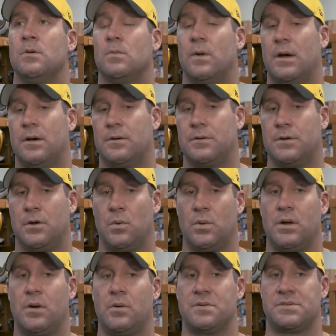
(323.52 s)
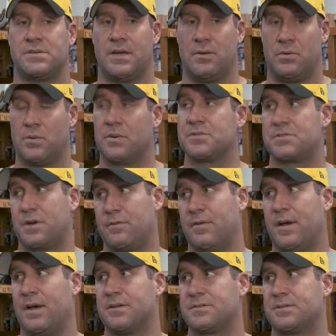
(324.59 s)
Well, you know, we always say we want to start
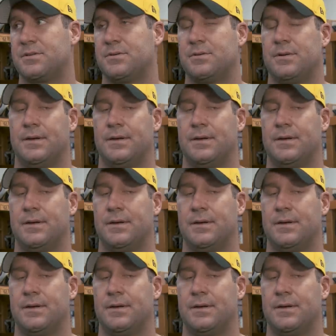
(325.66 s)
fast.